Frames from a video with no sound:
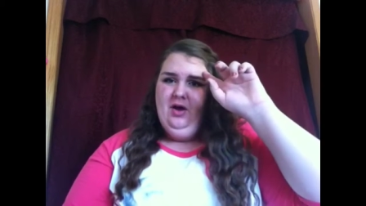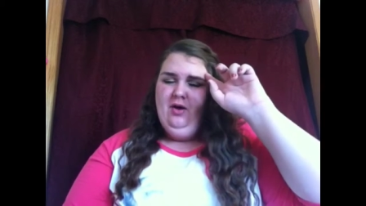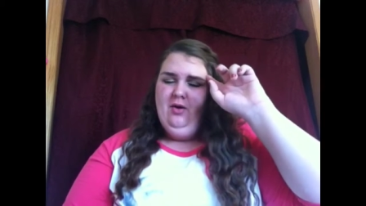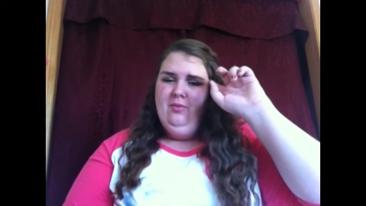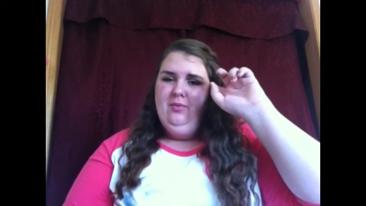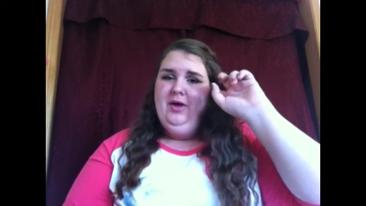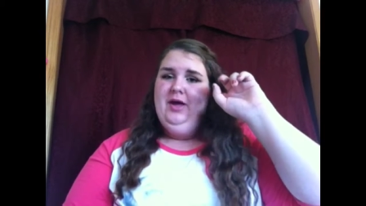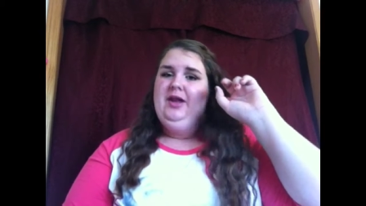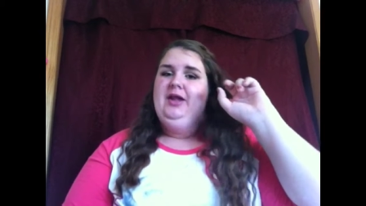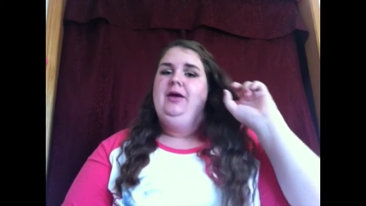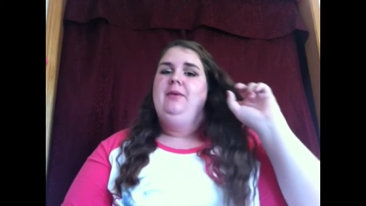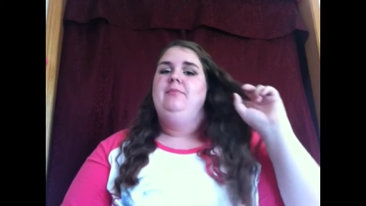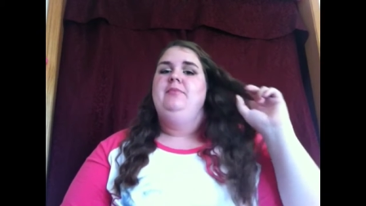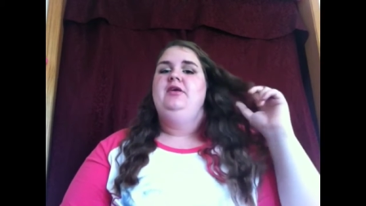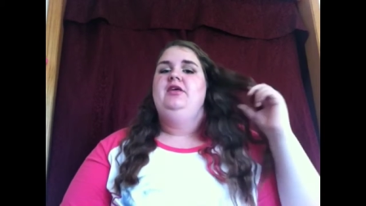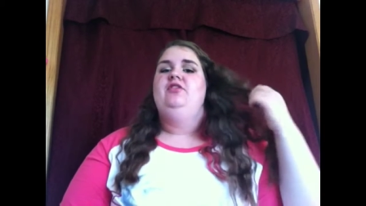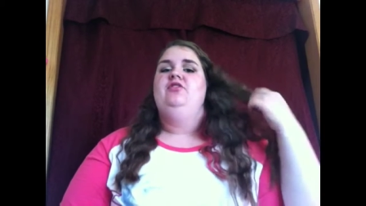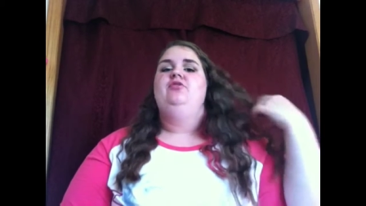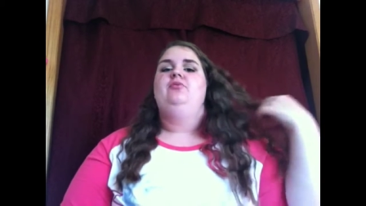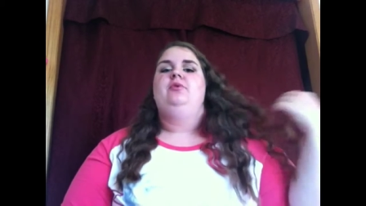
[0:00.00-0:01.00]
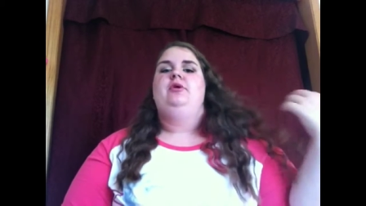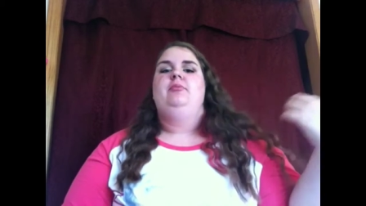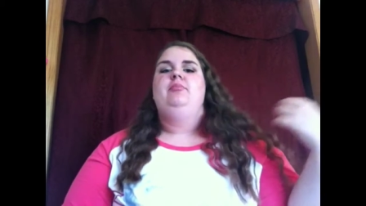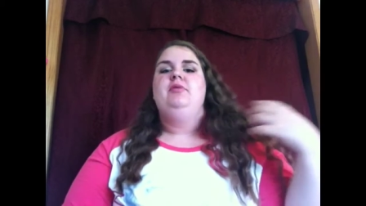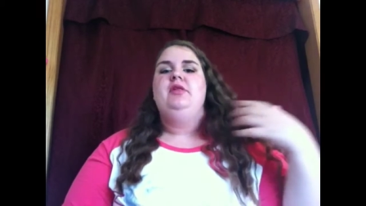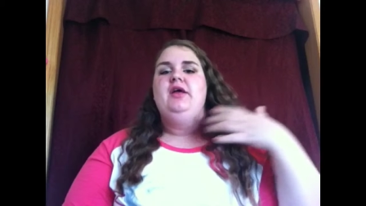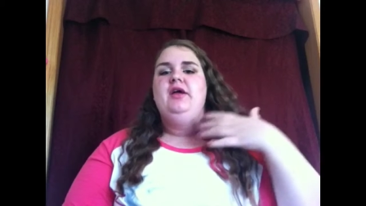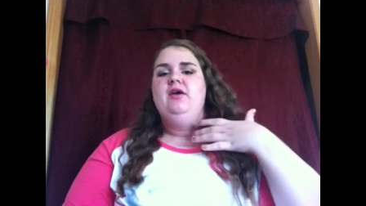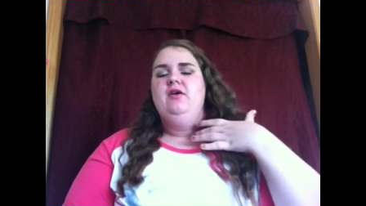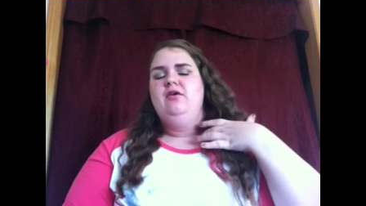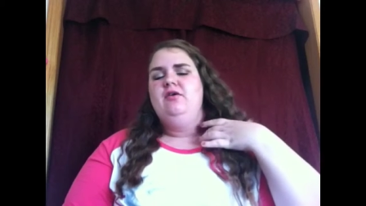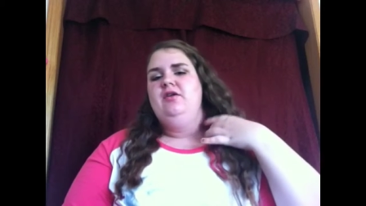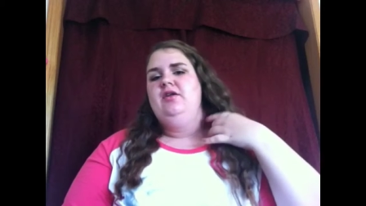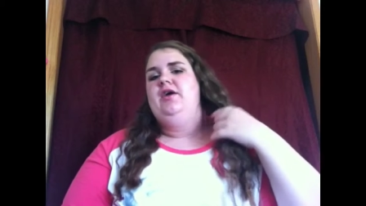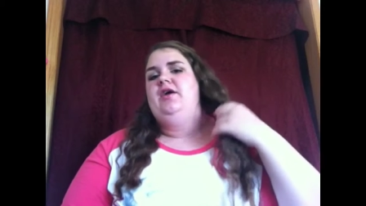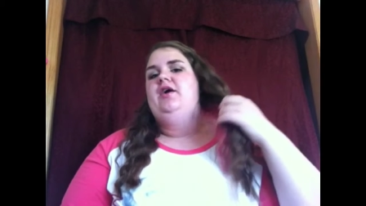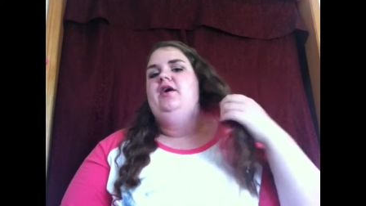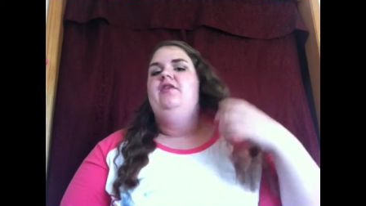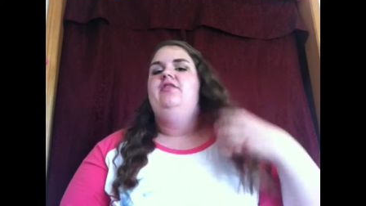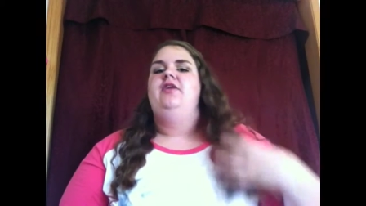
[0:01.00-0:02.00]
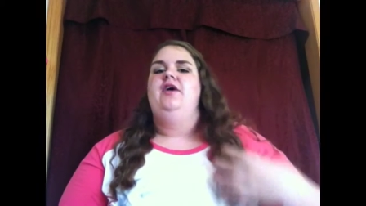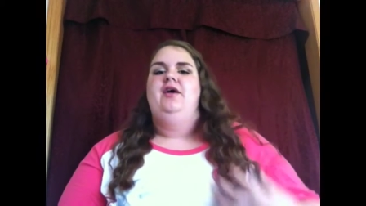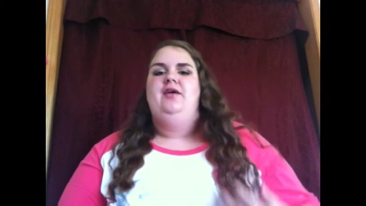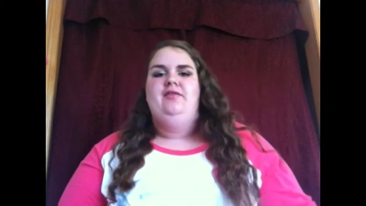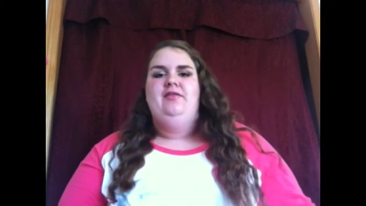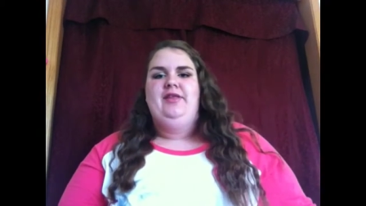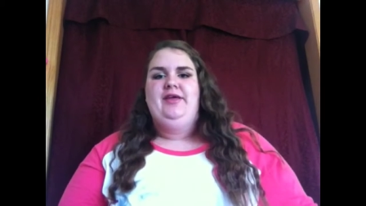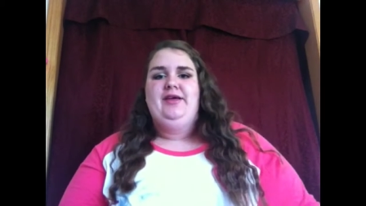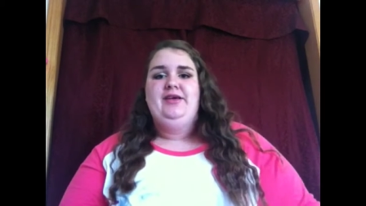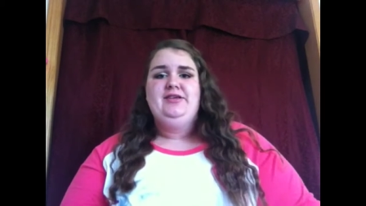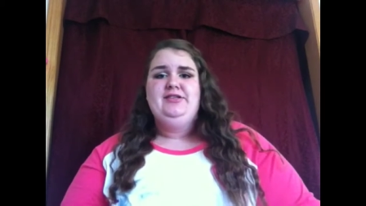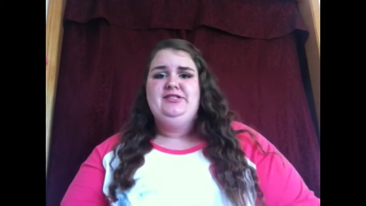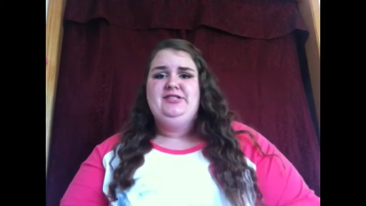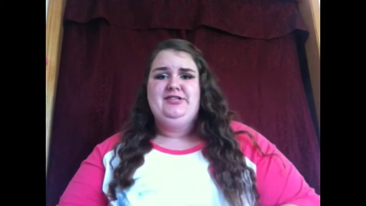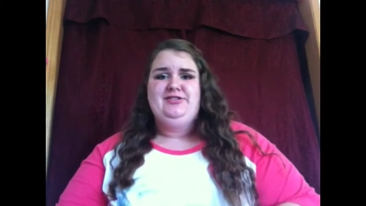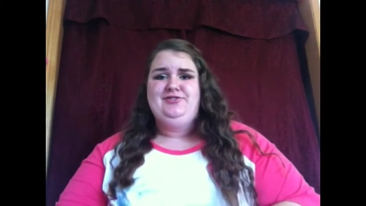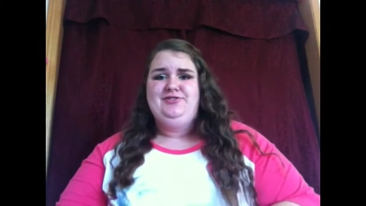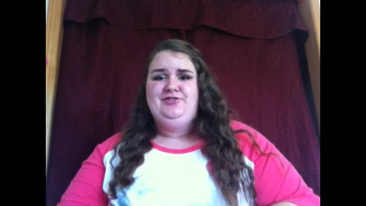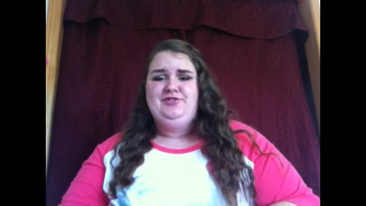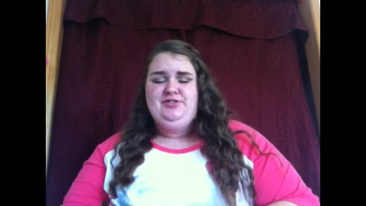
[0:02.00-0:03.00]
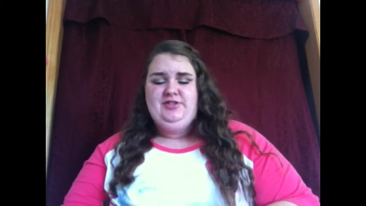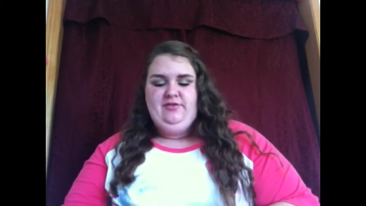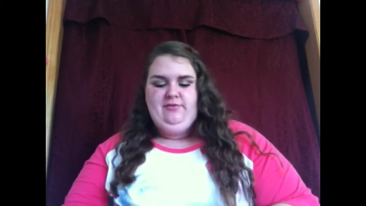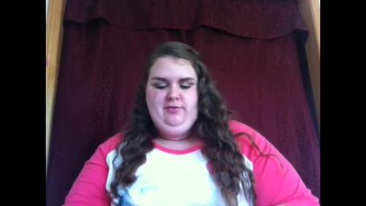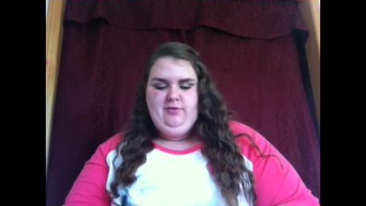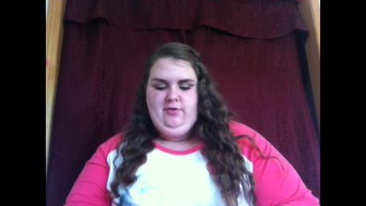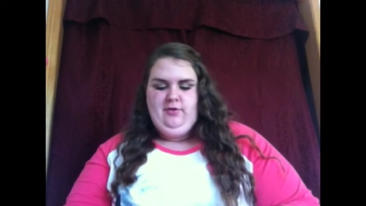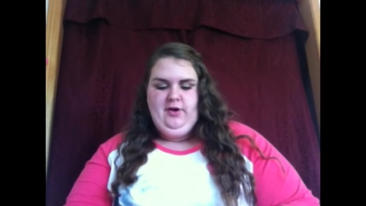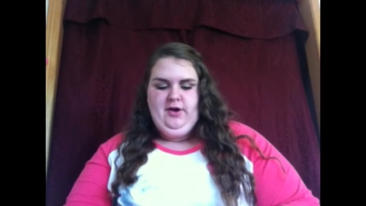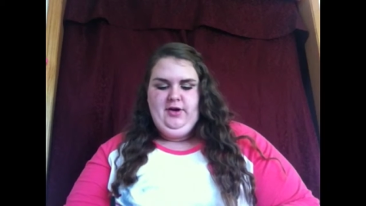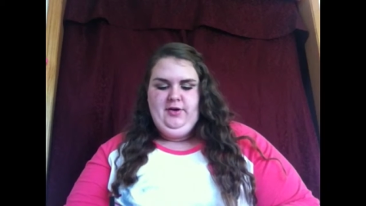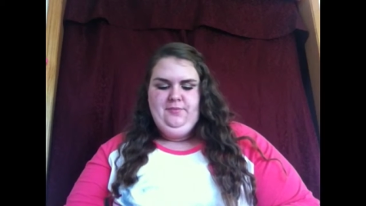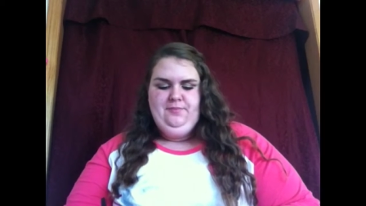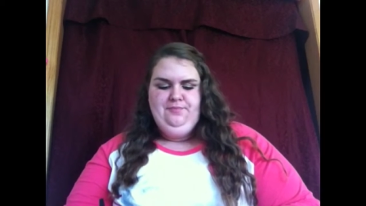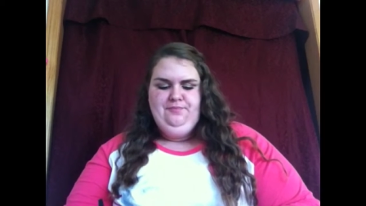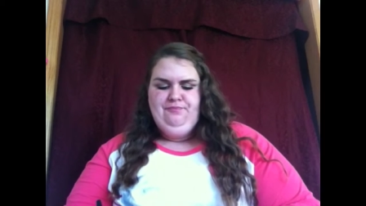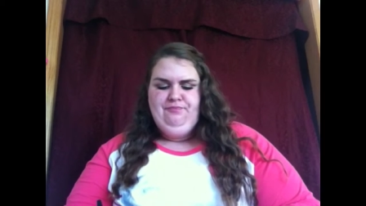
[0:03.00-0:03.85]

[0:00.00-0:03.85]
red MP3 player and I got that in like sixth or seventh grade.